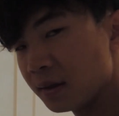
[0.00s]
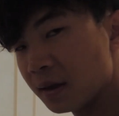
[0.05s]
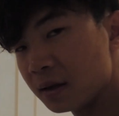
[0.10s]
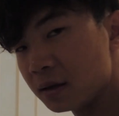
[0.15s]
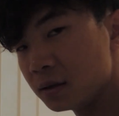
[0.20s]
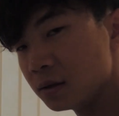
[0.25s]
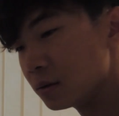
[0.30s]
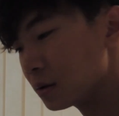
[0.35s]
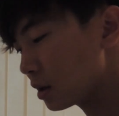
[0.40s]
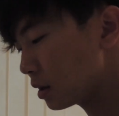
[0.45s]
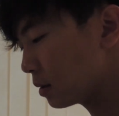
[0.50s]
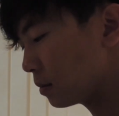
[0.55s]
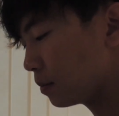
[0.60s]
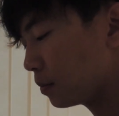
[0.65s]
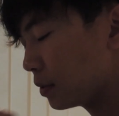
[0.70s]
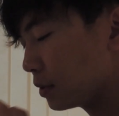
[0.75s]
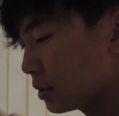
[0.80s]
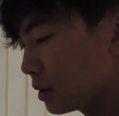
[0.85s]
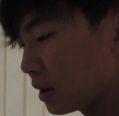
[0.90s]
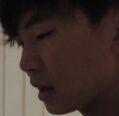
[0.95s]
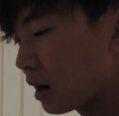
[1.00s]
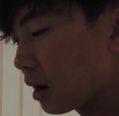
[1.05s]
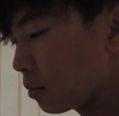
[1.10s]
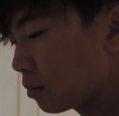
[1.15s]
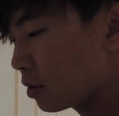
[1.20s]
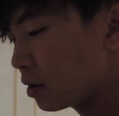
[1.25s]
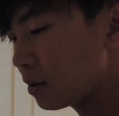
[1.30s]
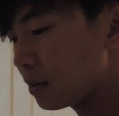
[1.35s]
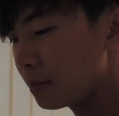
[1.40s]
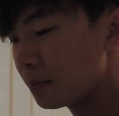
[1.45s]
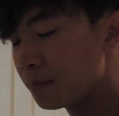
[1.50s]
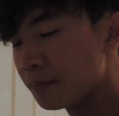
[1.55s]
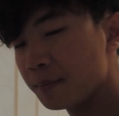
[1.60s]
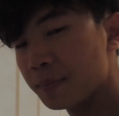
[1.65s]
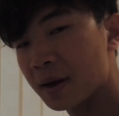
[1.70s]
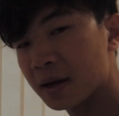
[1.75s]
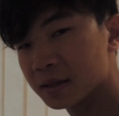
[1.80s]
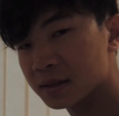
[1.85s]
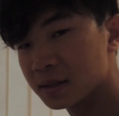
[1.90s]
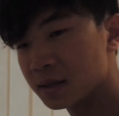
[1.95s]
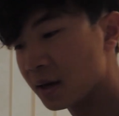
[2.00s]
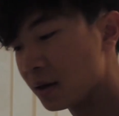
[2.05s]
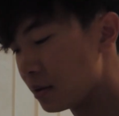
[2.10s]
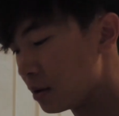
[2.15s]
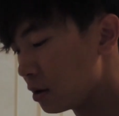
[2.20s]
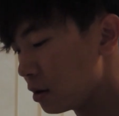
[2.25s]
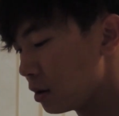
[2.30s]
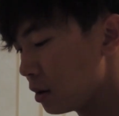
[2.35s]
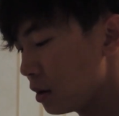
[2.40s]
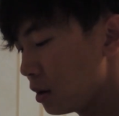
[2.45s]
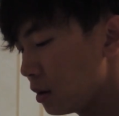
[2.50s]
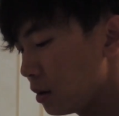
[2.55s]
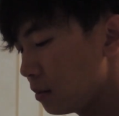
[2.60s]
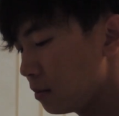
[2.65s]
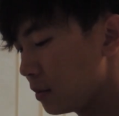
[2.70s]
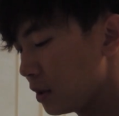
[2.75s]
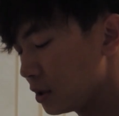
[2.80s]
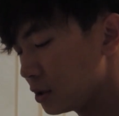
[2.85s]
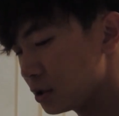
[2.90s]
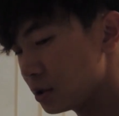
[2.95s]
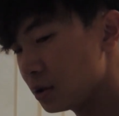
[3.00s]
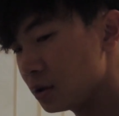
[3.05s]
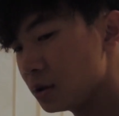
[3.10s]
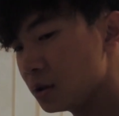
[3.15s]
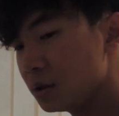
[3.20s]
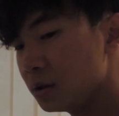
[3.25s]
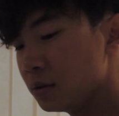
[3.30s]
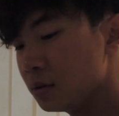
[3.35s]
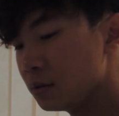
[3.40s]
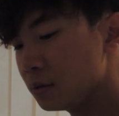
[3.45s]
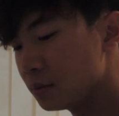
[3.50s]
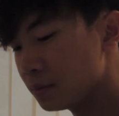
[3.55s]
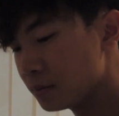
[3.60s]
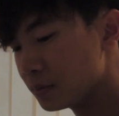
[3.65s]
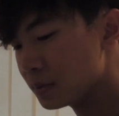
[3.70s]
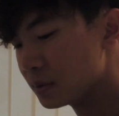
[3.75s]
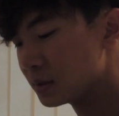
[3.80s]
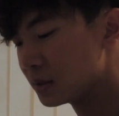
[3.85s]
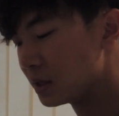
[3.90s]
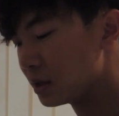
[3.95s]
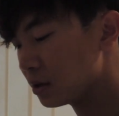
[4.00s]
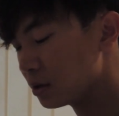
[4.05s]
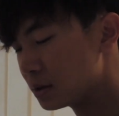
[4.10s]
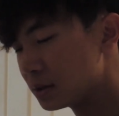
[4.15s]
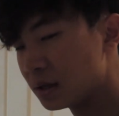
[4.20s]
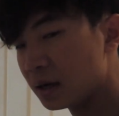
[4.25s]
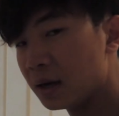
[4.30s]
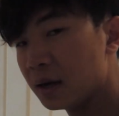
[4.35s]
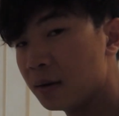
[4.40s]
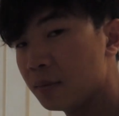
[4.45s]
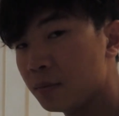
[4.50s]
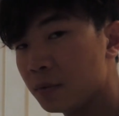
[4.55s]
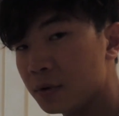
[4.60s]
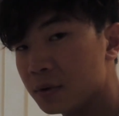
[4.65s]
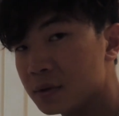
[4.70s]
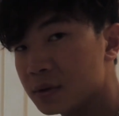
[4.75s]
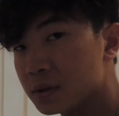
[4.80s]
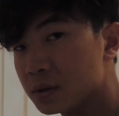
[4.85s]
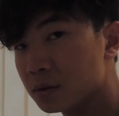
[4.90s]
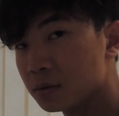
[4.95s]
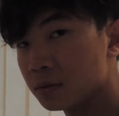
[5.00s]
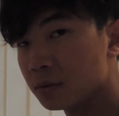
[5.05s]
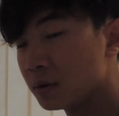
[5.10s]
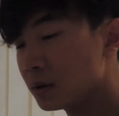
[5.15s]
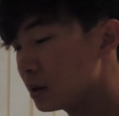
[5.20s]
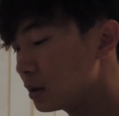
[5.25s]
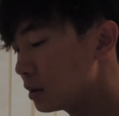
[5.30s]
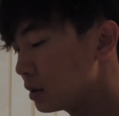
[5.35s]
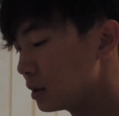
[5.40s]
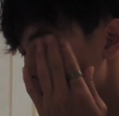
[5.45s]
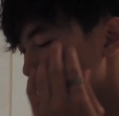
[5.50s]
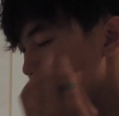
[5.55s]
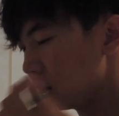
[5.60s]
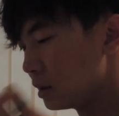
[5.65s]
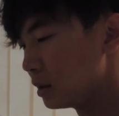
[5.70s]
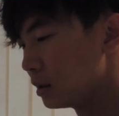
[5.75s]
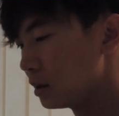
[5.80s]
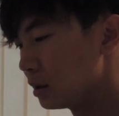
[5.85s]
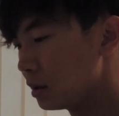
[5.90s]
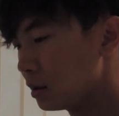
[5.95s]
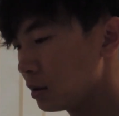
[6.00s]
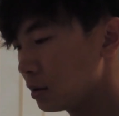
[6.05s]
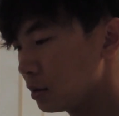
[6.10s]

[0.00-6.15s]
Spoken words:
then you can put the camera back together. Make sure you take your time with screwing the